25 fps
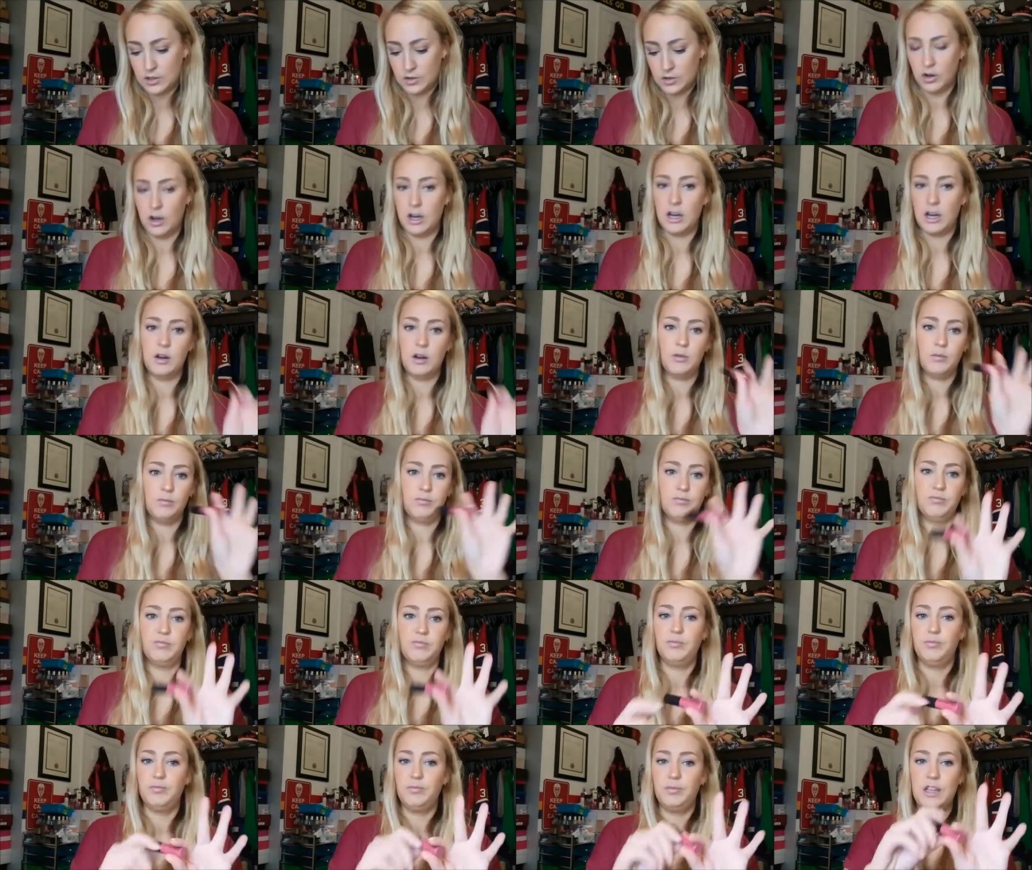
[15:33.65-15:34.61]
Screw it.
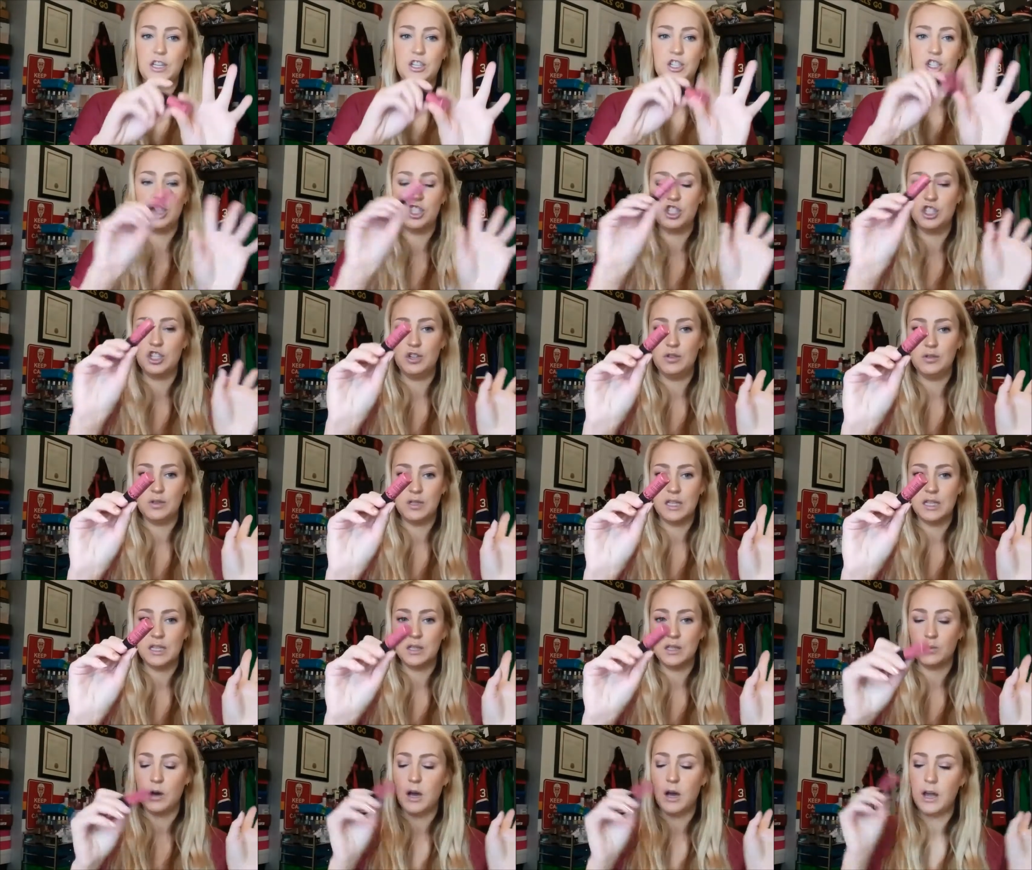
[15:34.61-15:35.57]
Let's just use
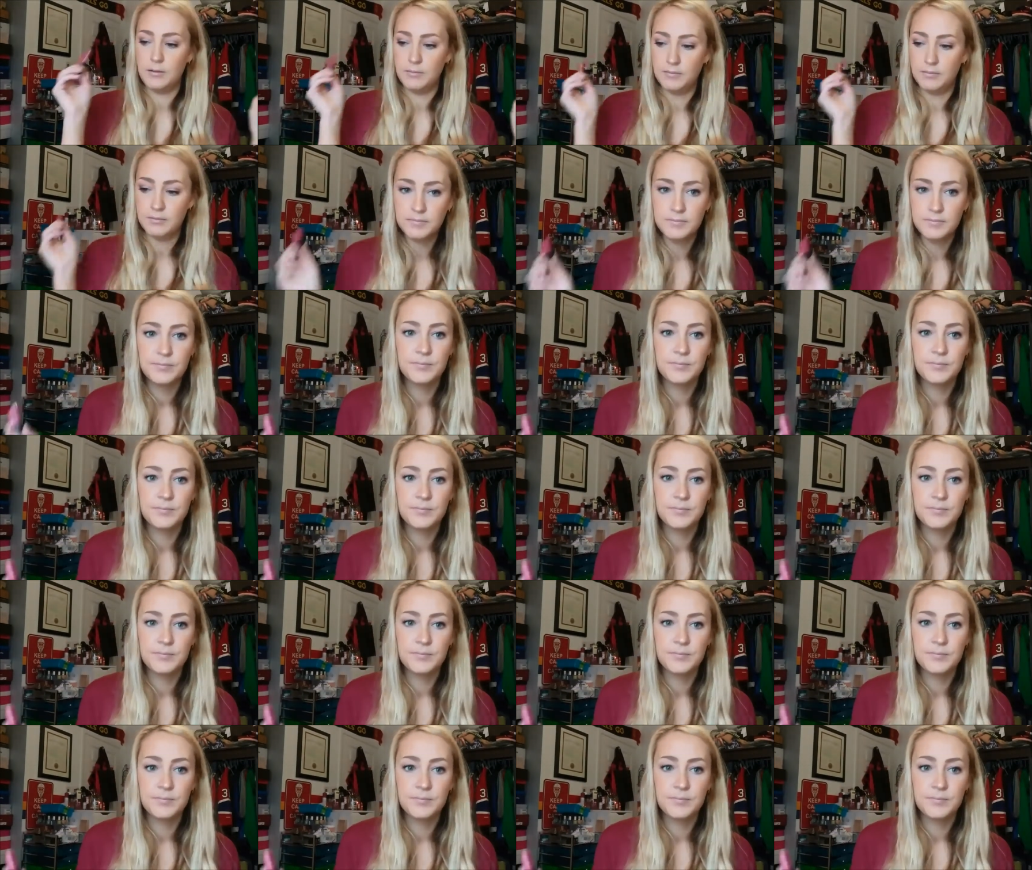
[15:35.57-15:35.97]
this one.